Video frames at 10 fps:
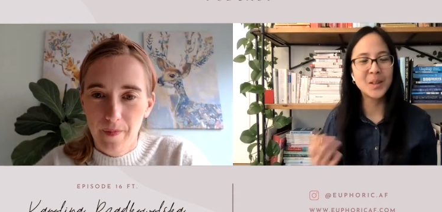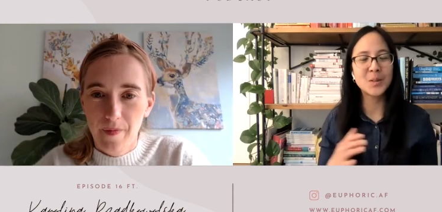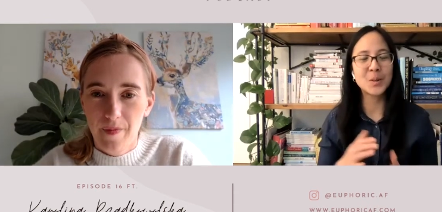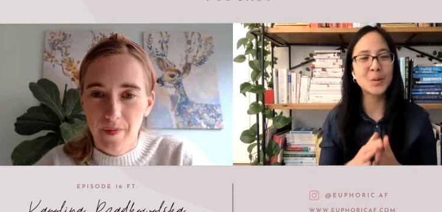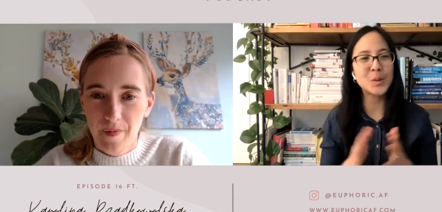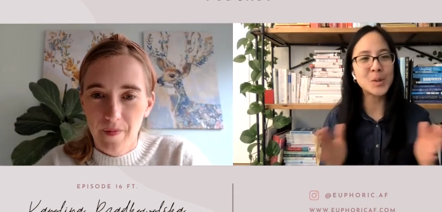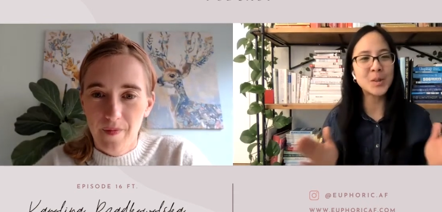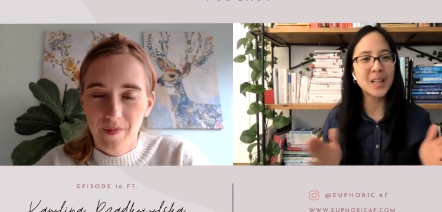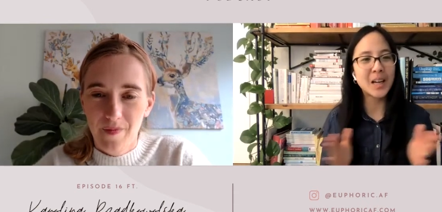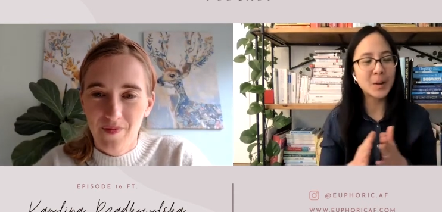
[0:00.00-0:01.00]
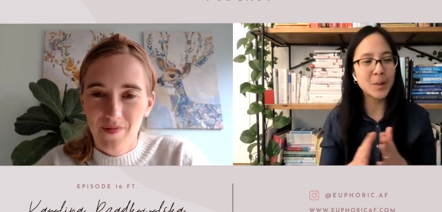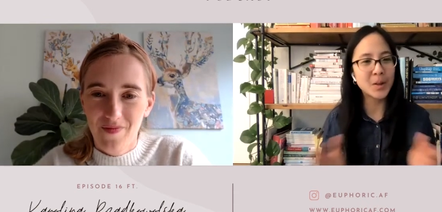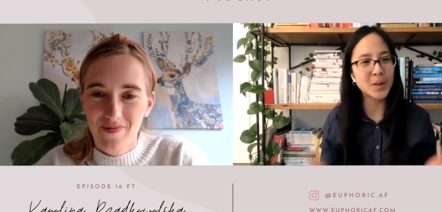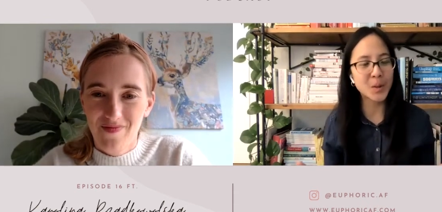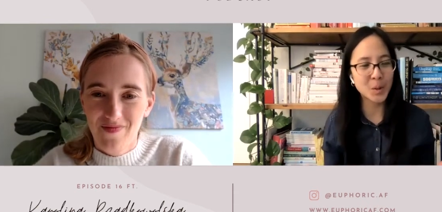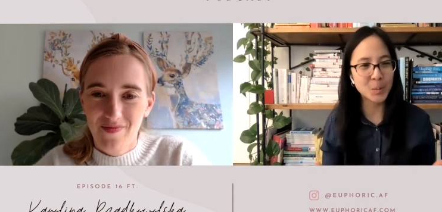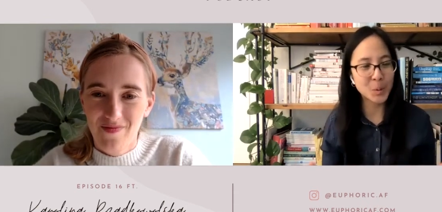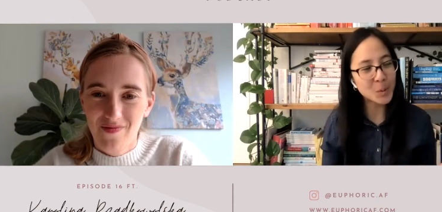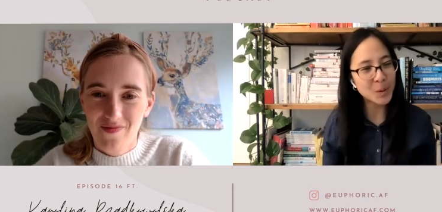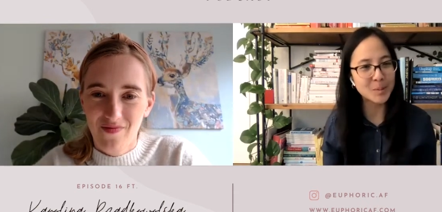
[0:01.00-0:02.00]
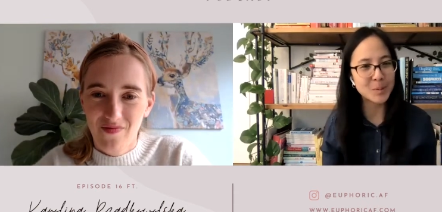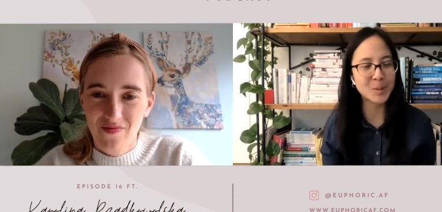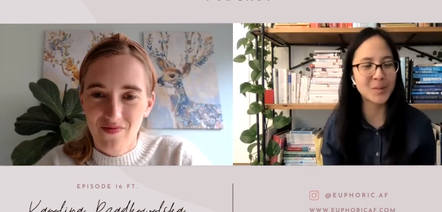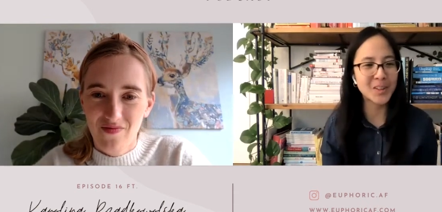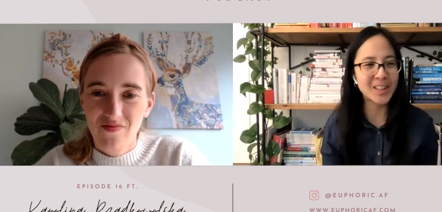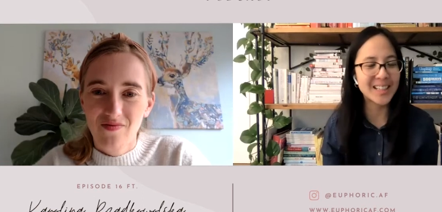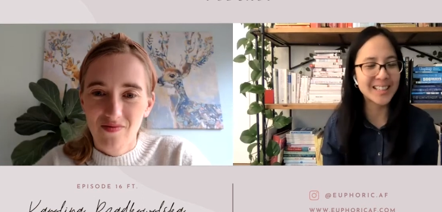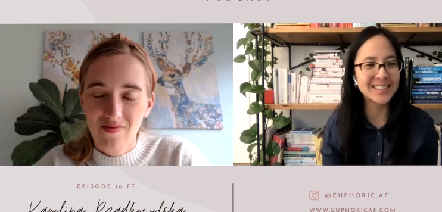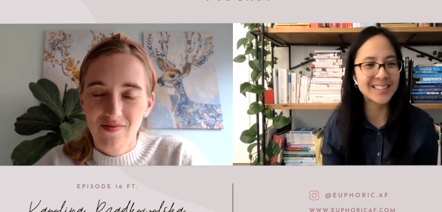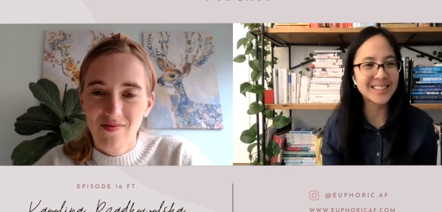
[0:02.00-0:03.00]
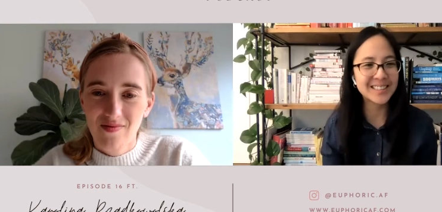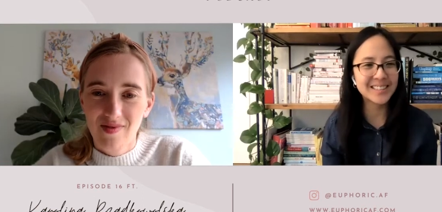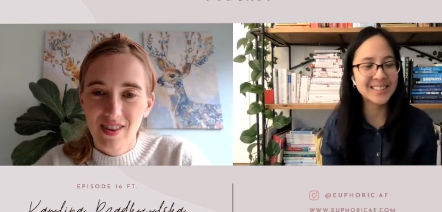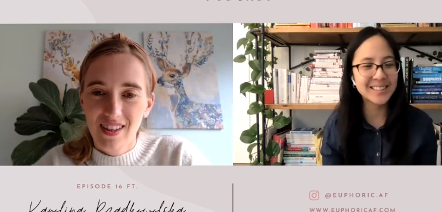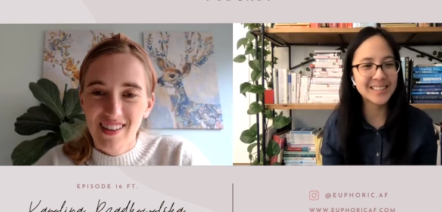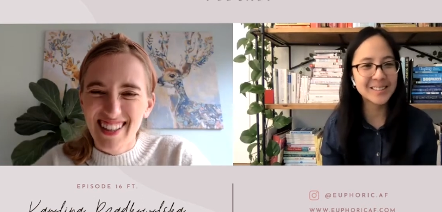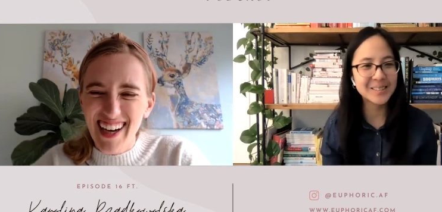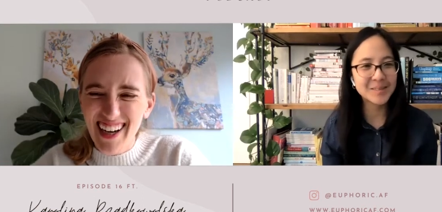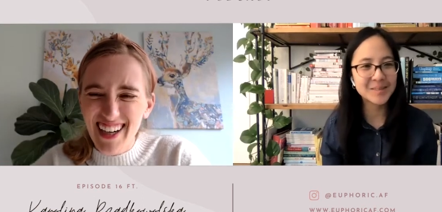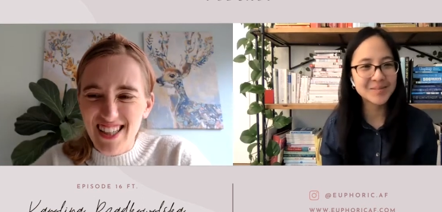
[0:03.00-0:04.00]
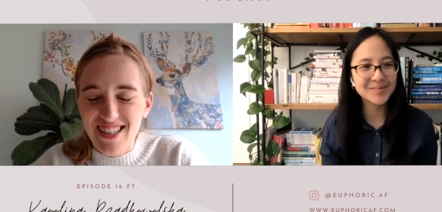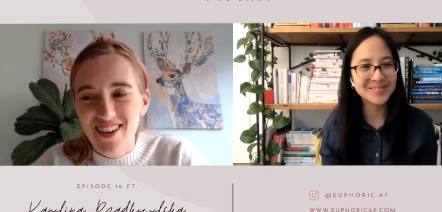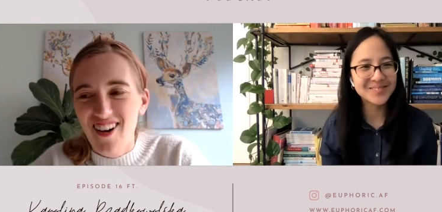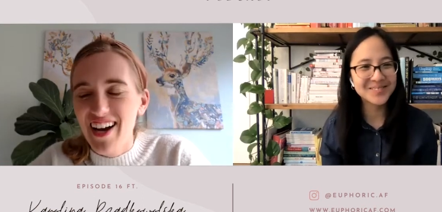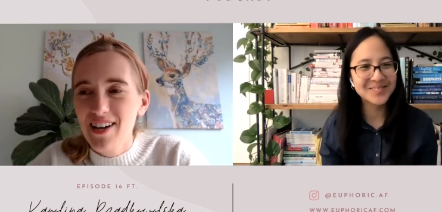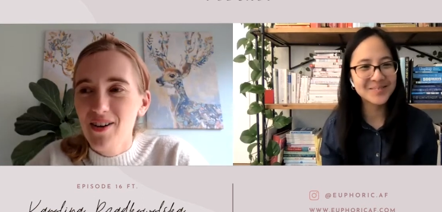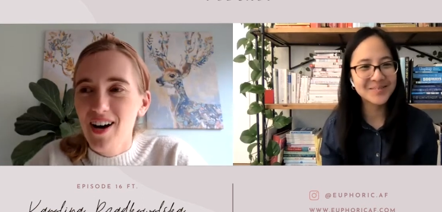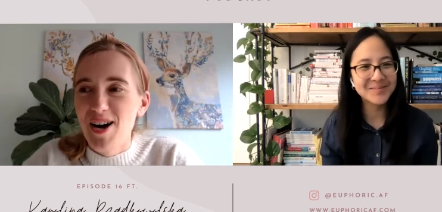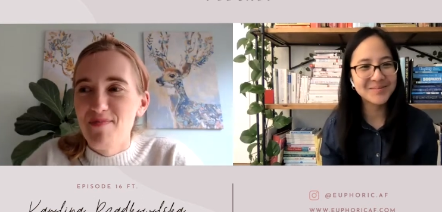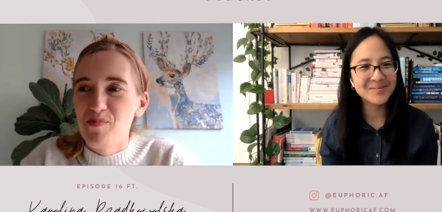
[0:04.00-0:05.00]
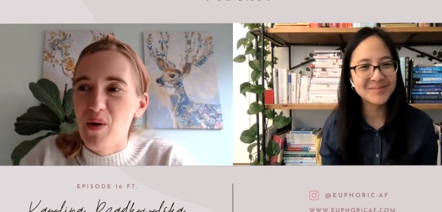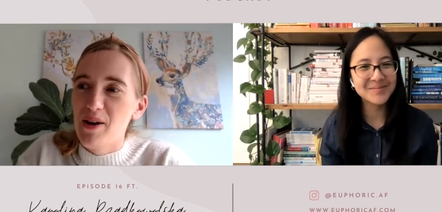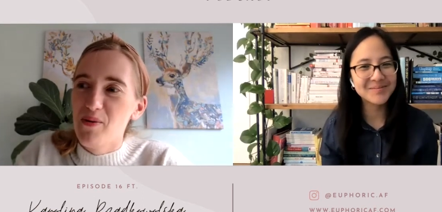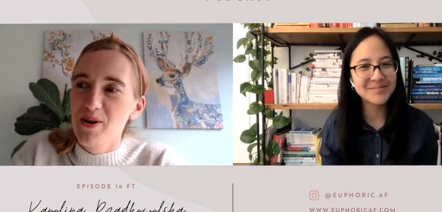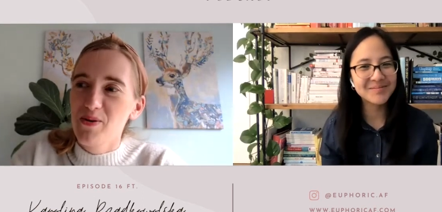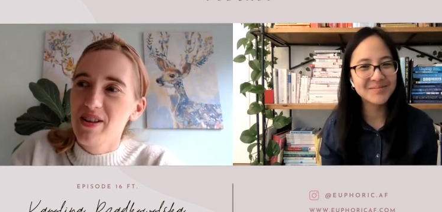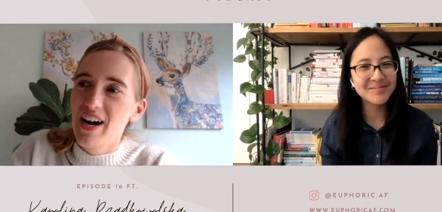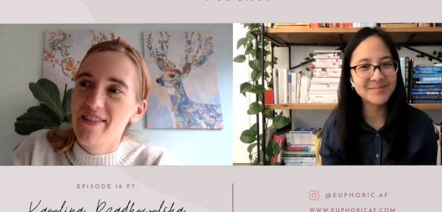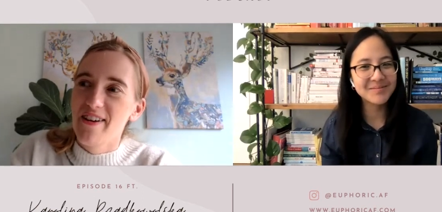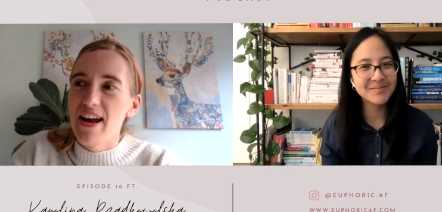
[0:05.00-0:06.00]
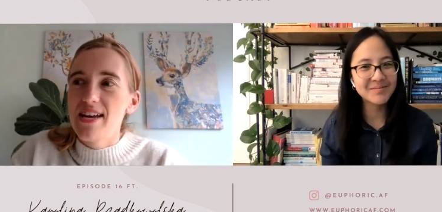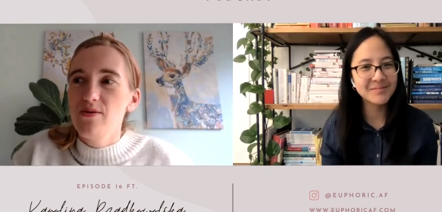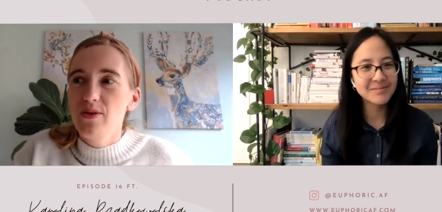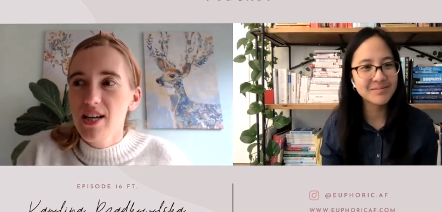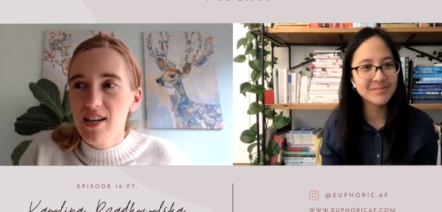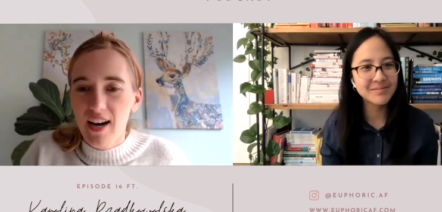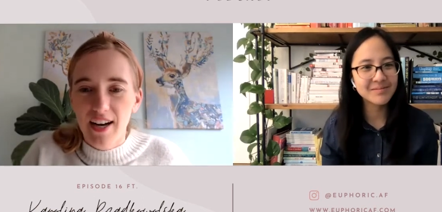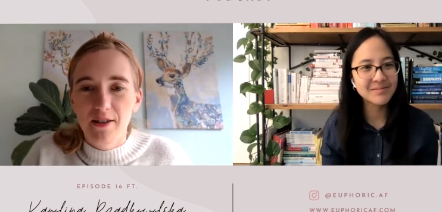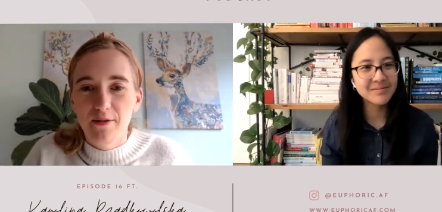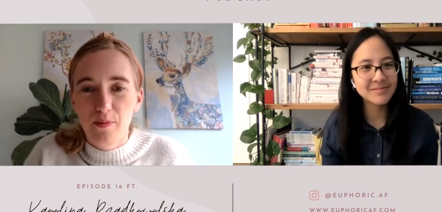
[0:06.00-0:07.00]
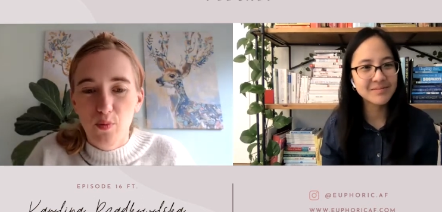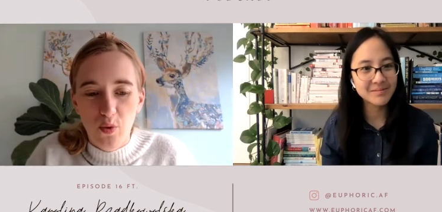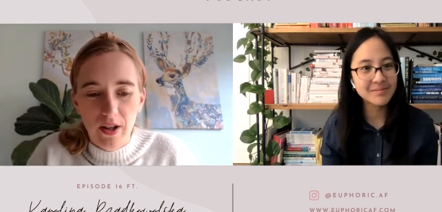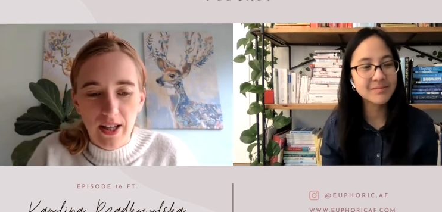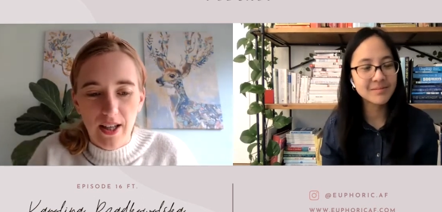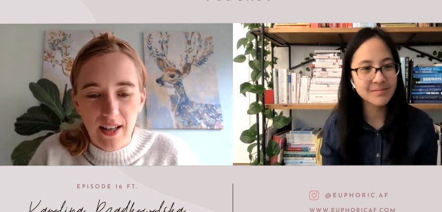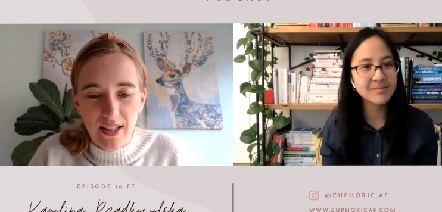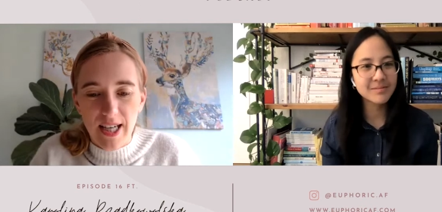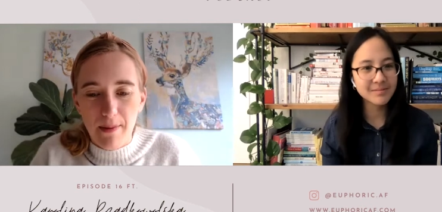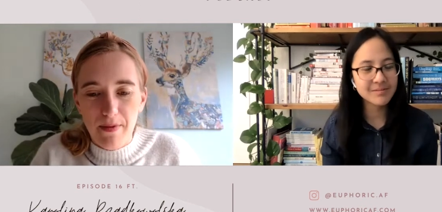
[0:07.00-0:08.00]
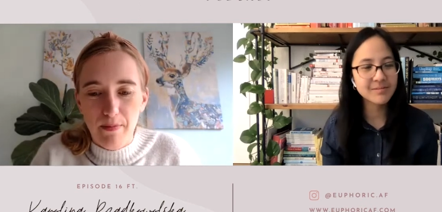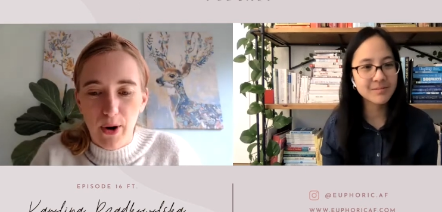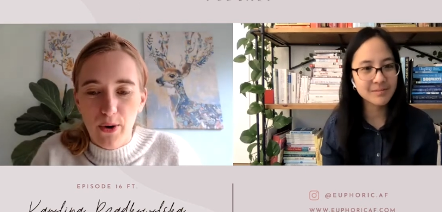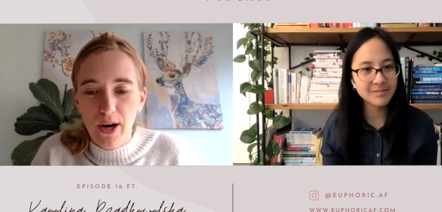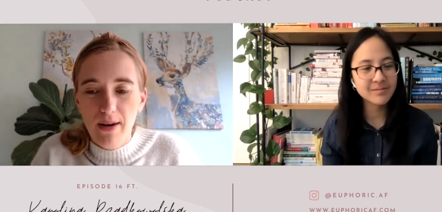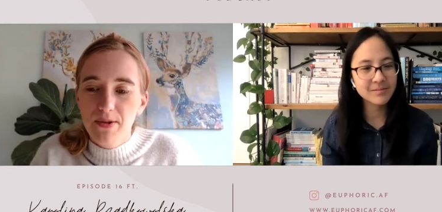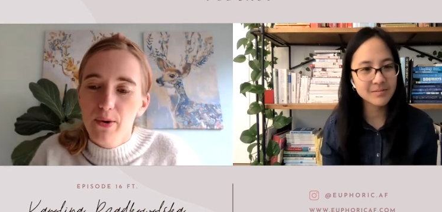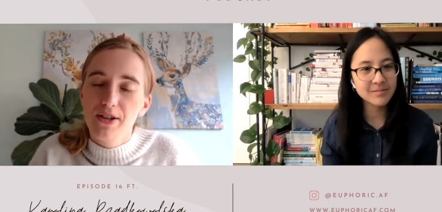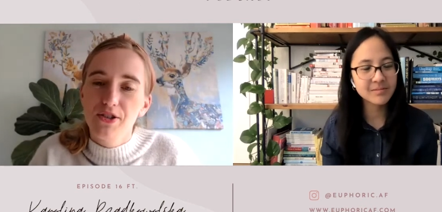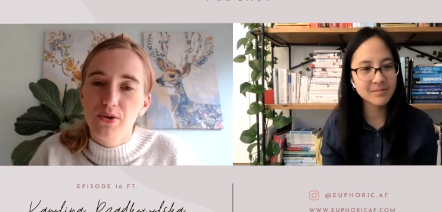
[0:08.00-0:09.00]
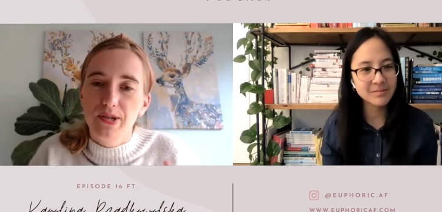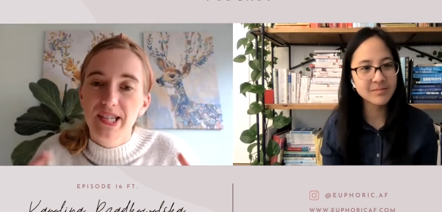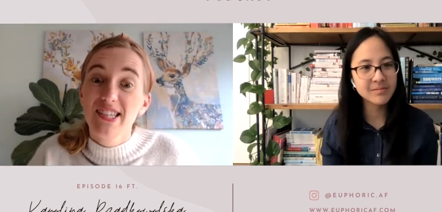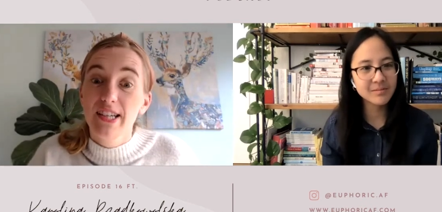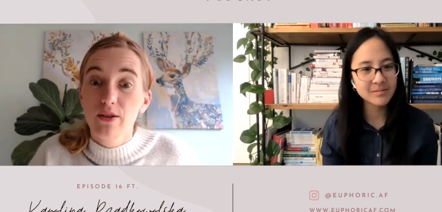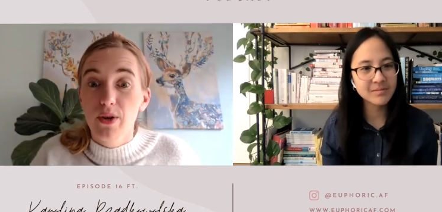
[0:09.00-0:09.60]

Speaker 1: So usually how long are your programs with your clients?
Speaker 2: Yeah, so I um I work with either 8 week kind of really in-depth programs or I do 16